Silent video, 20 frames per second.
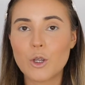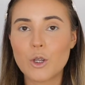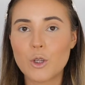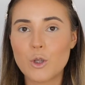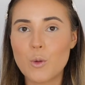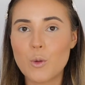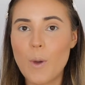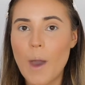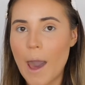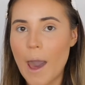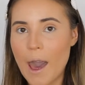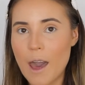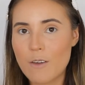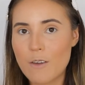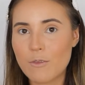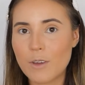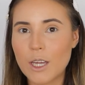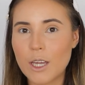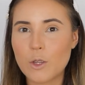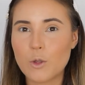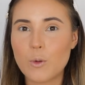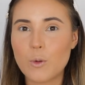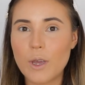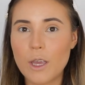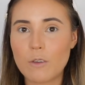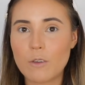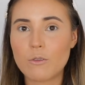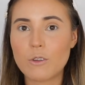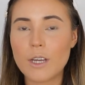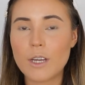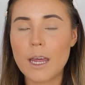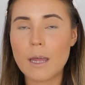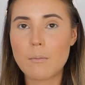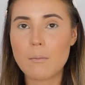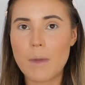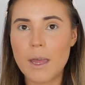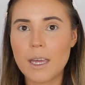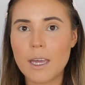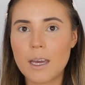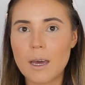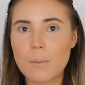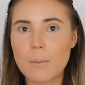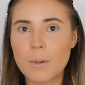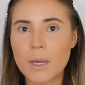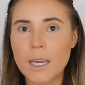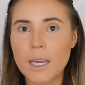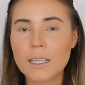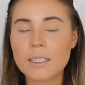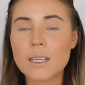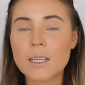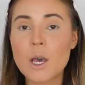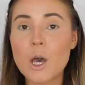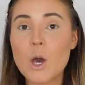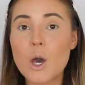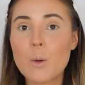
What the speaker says: you have in your everyday makeup kit